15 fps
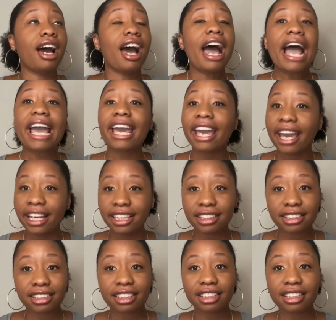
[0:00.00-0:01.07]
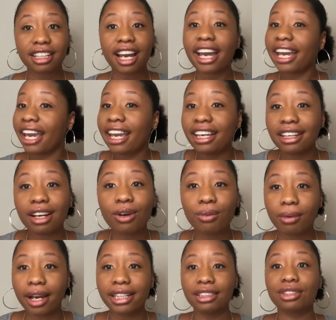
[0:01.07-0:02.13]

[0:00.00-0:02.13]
I hate a white